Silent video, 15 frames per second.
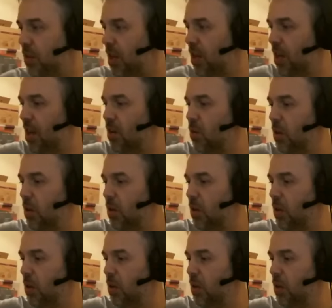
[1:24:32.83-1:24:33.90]
house. I, I don't have
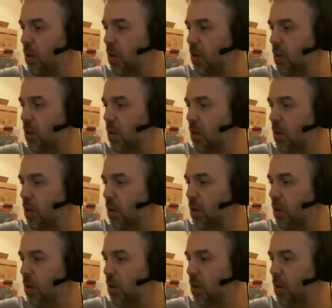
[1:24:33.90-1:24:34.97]
a
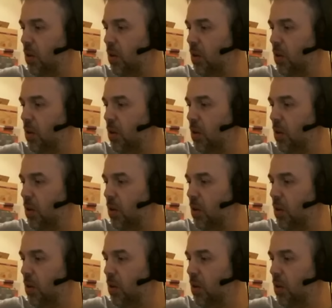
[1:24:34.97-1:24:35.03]
lot